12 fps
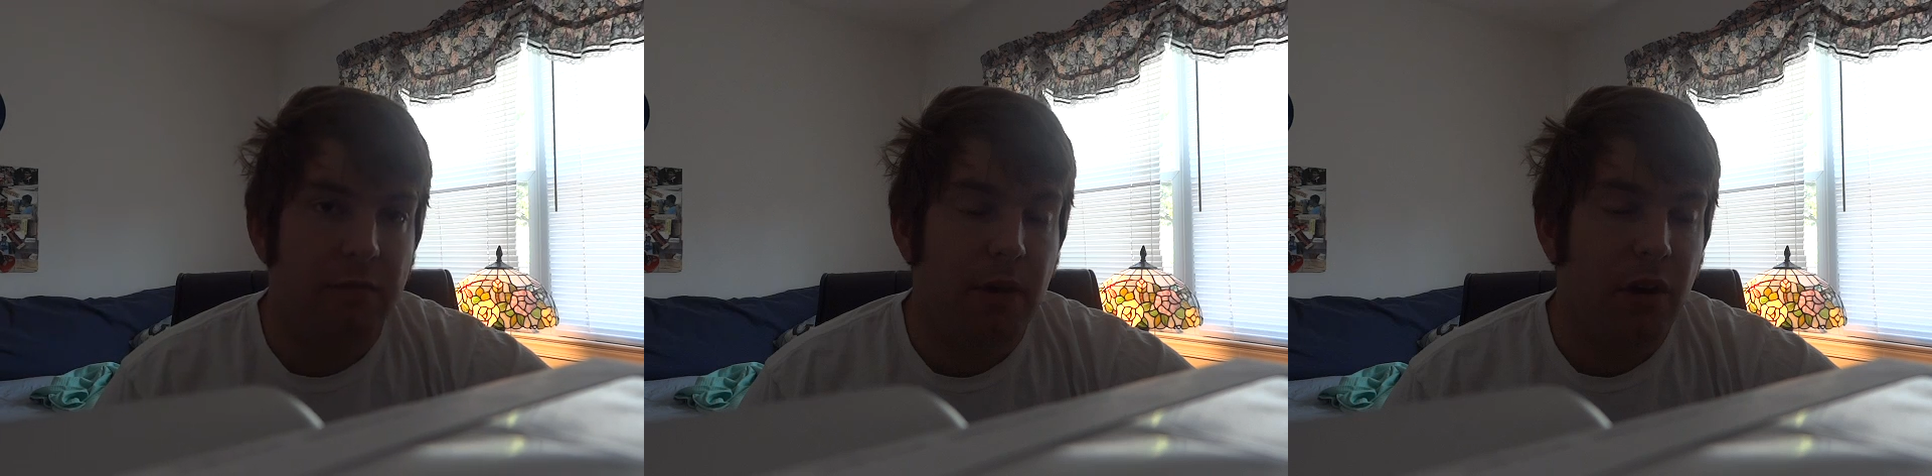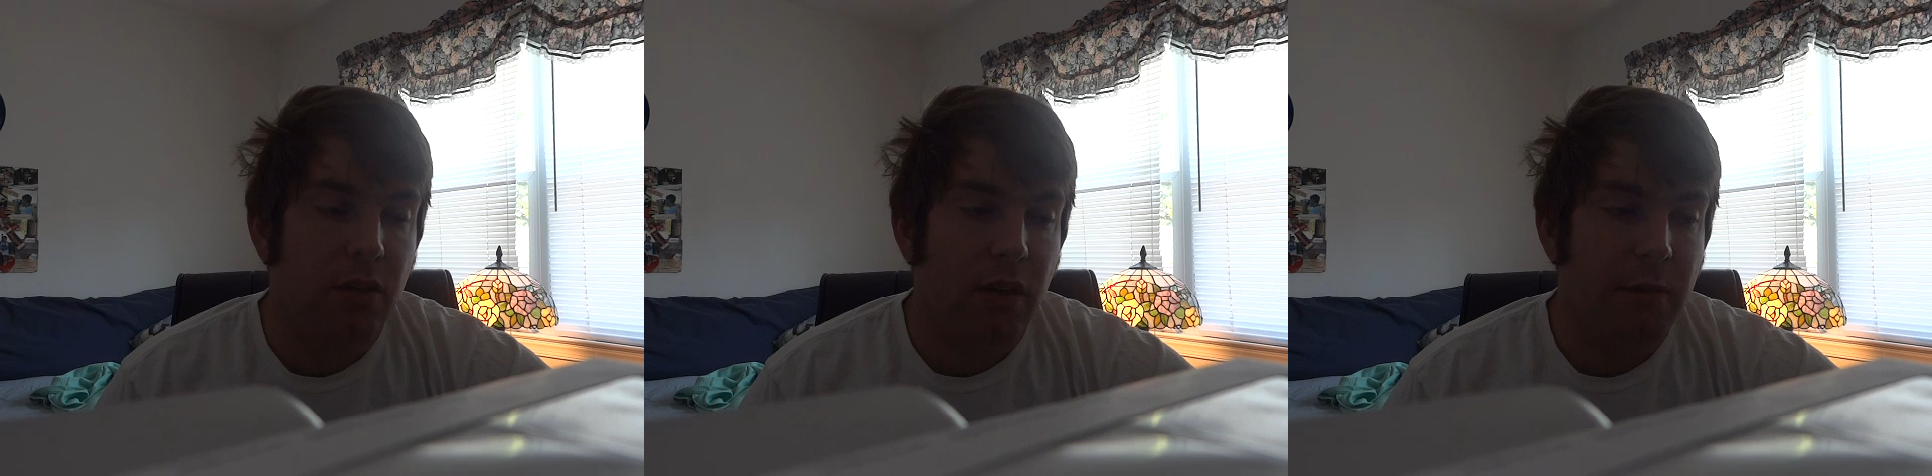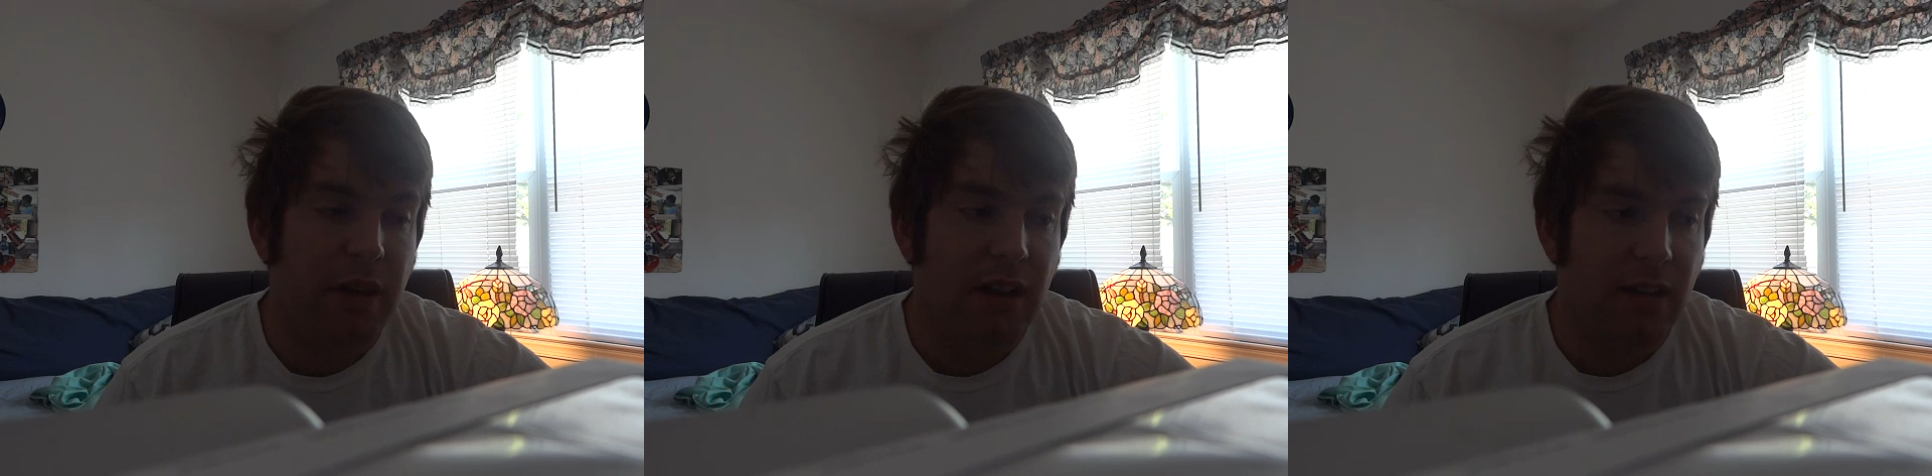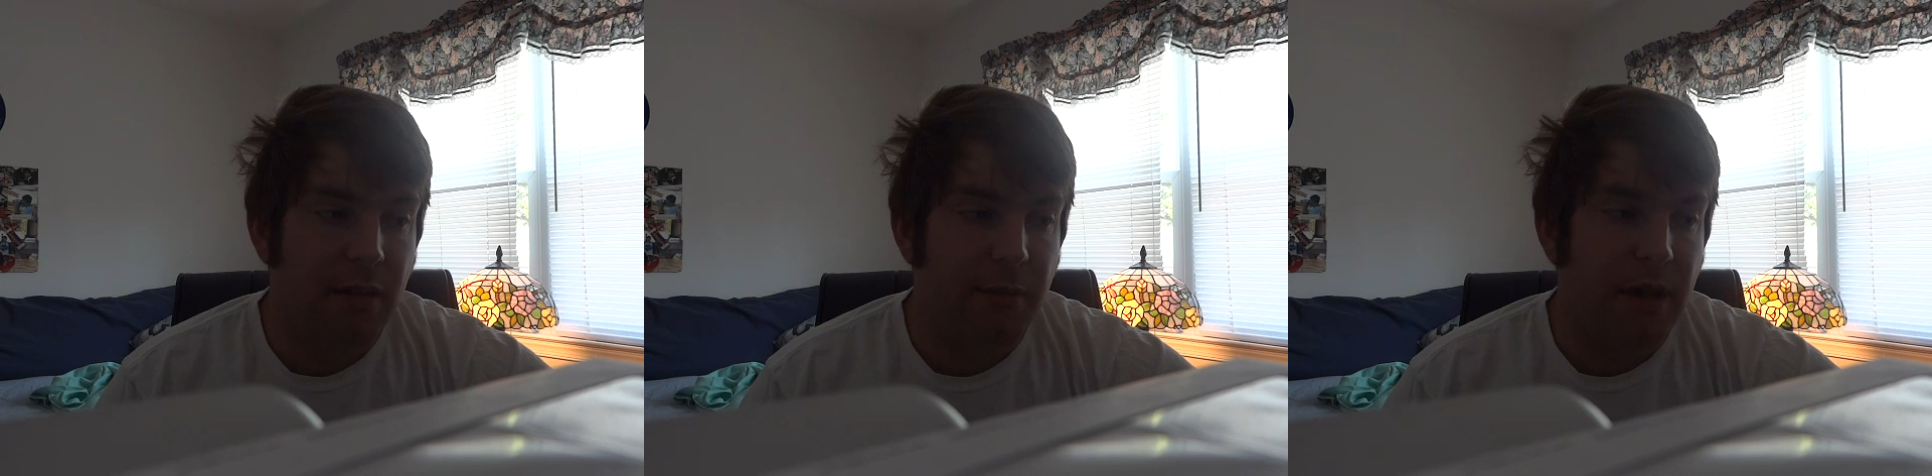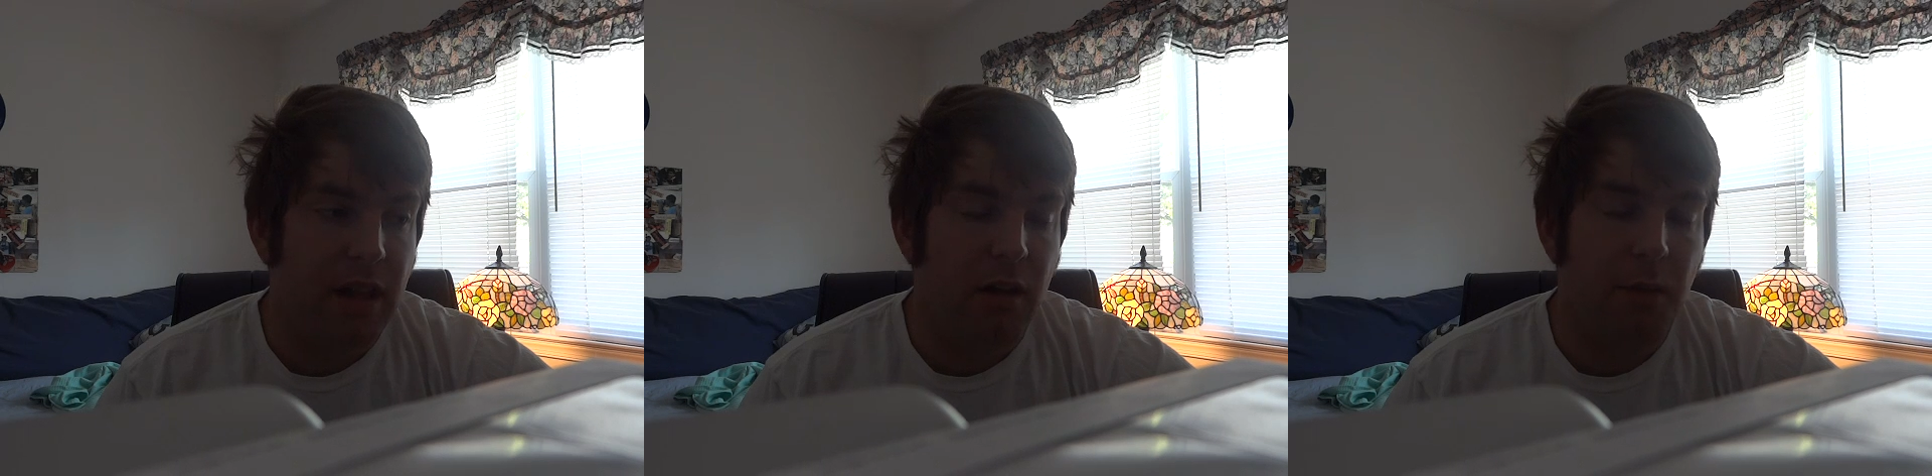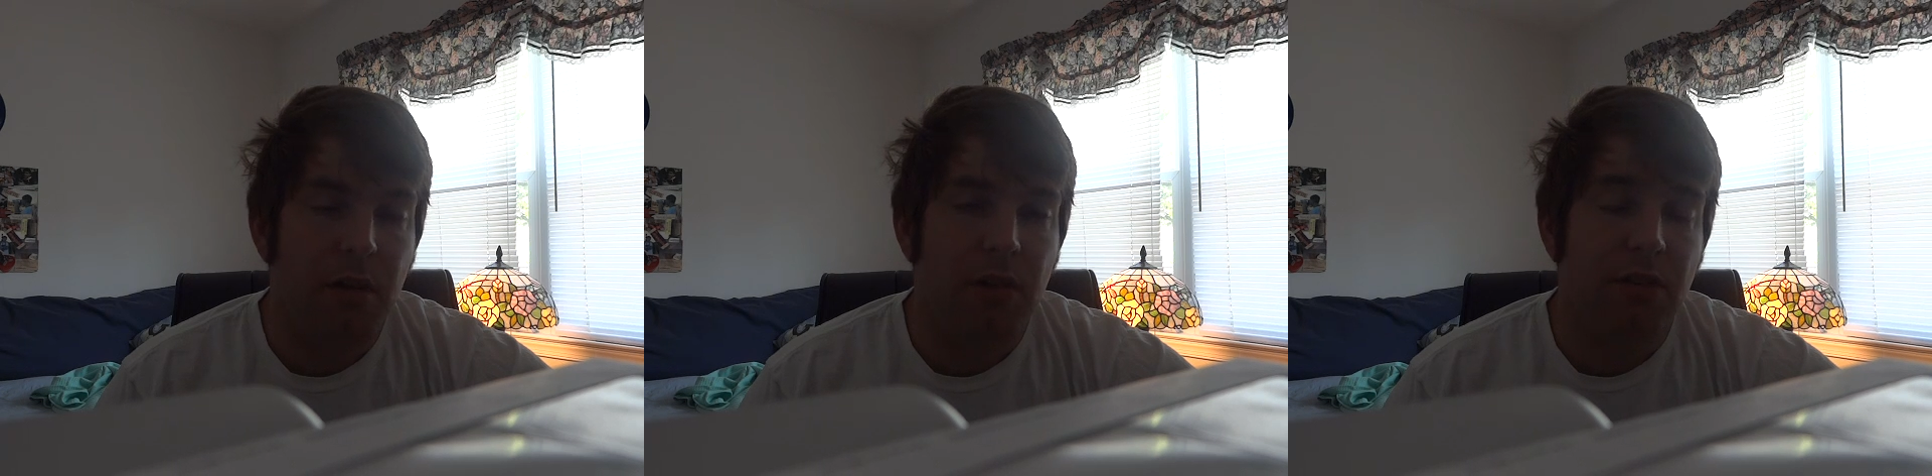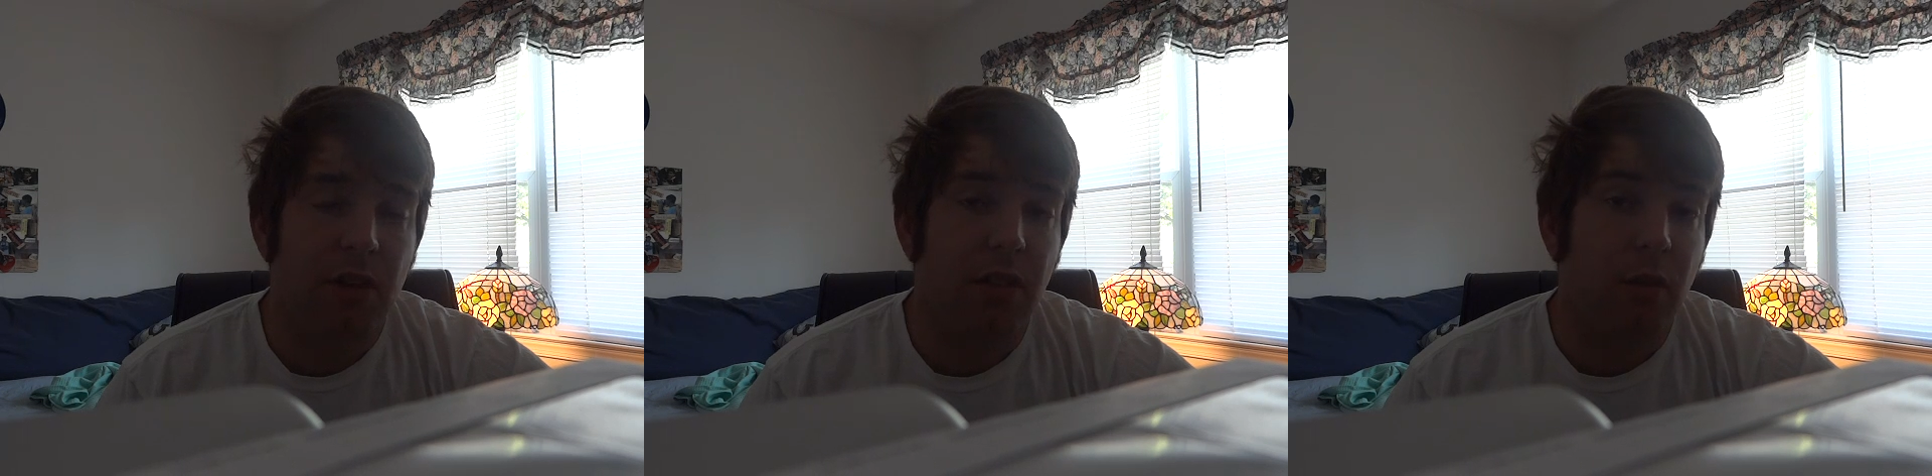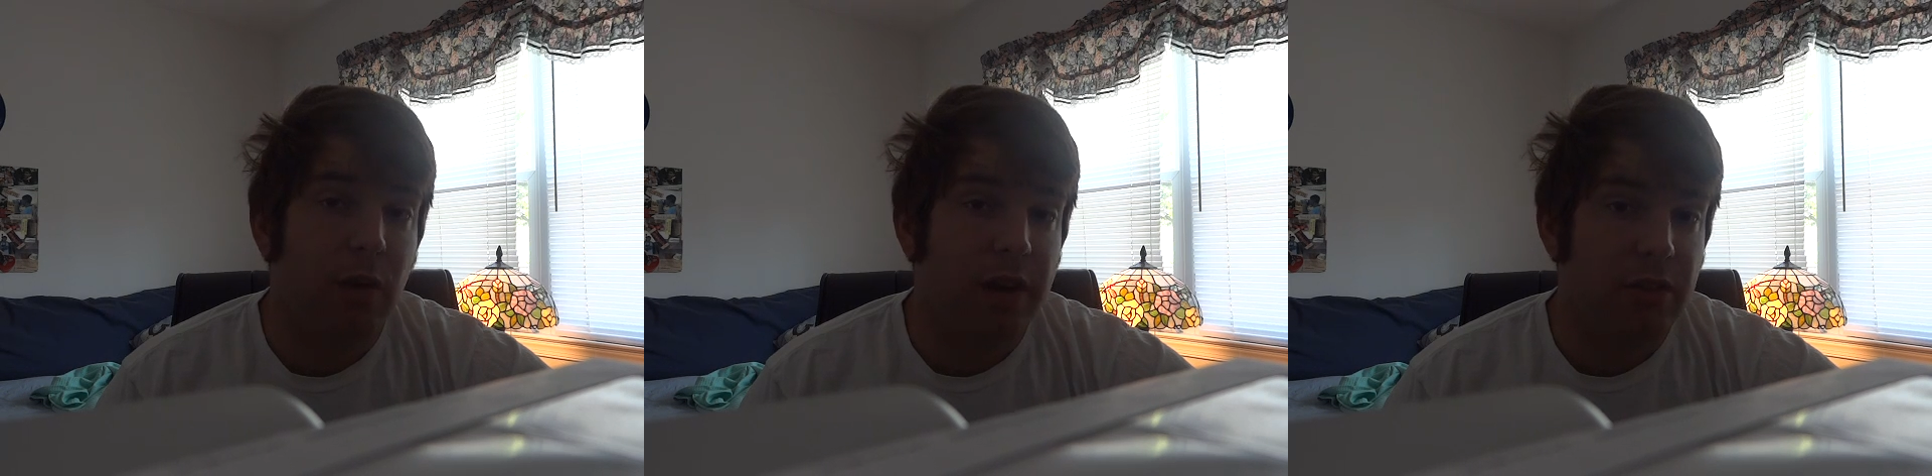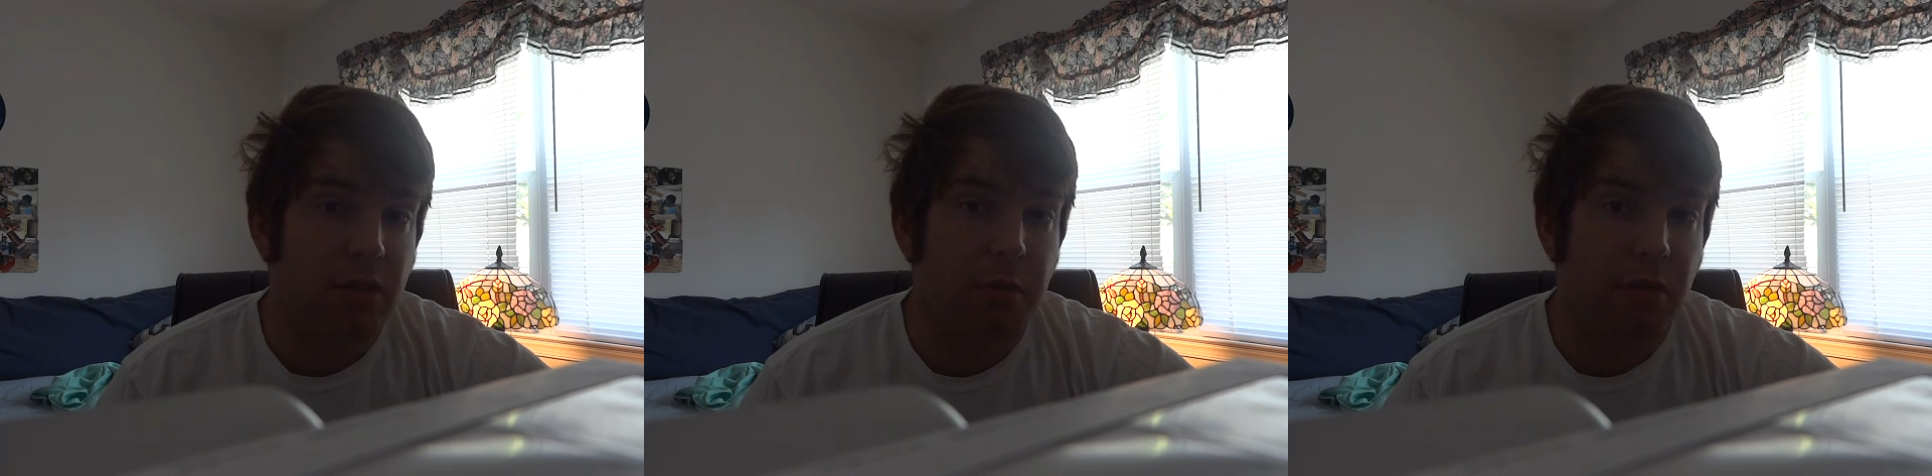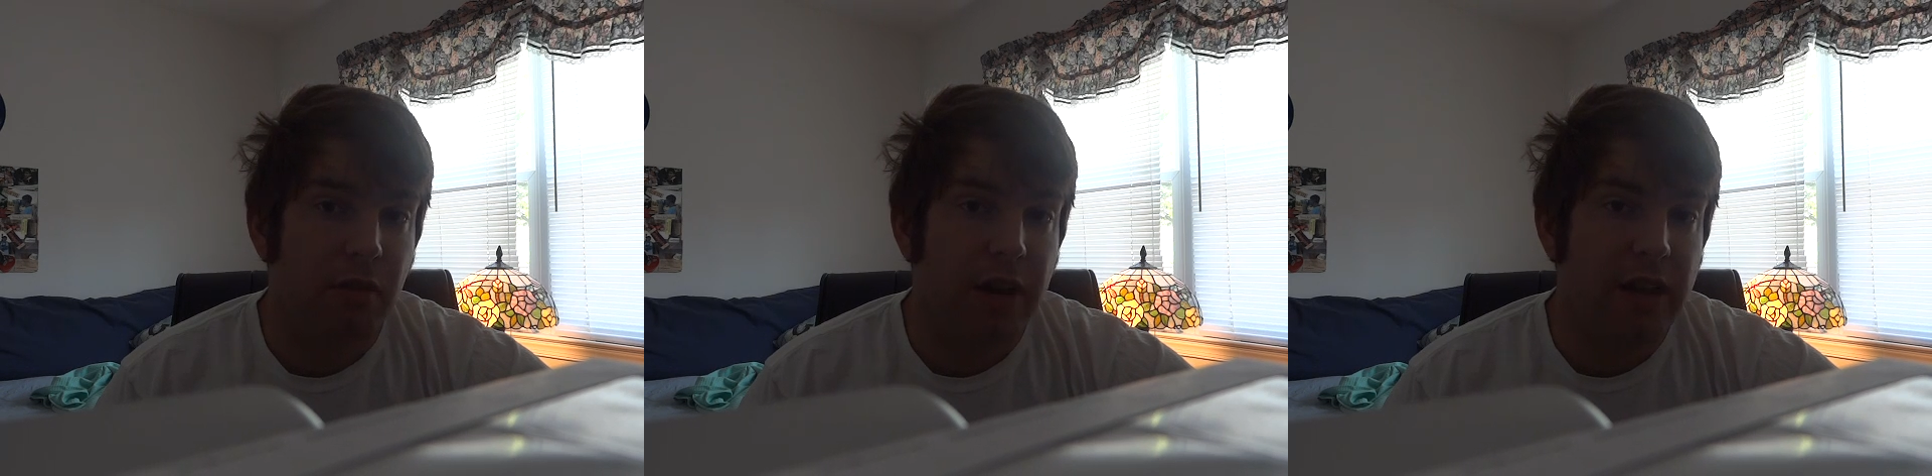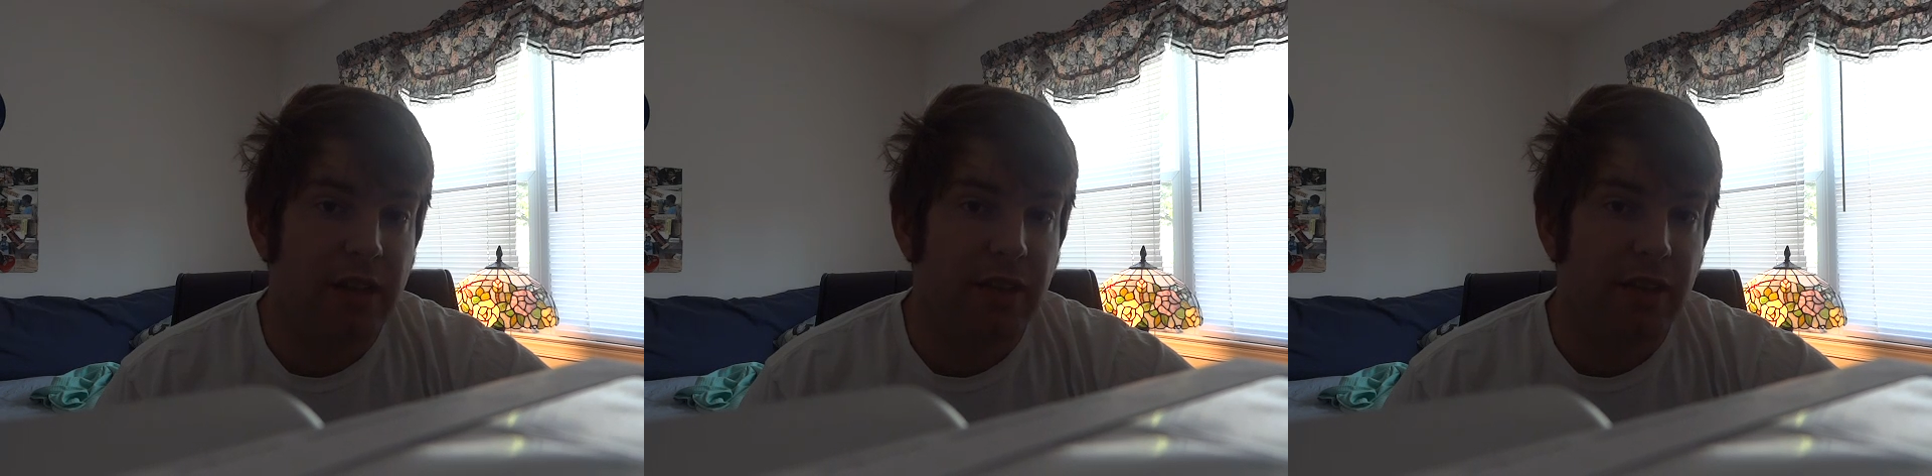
mostly because I've met almost all the Windsor police,